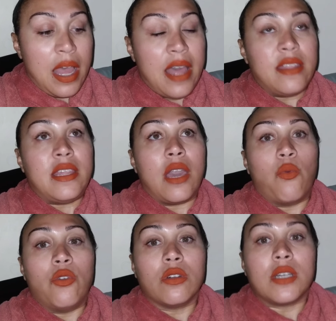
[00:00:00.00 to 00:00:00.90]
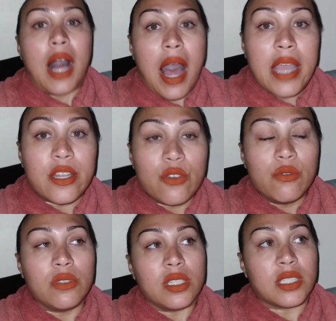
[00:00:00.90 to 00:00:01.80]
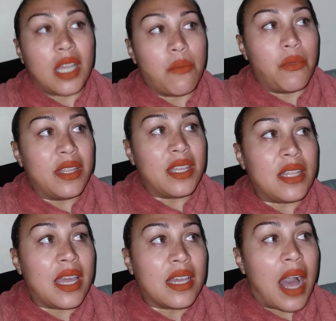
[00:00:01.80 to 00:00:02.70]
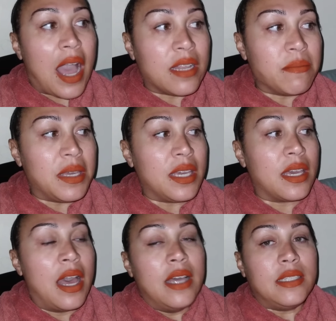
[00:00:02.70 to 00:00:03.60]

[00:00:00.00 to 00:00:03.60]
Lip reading: and they will guide you the same way they guide me.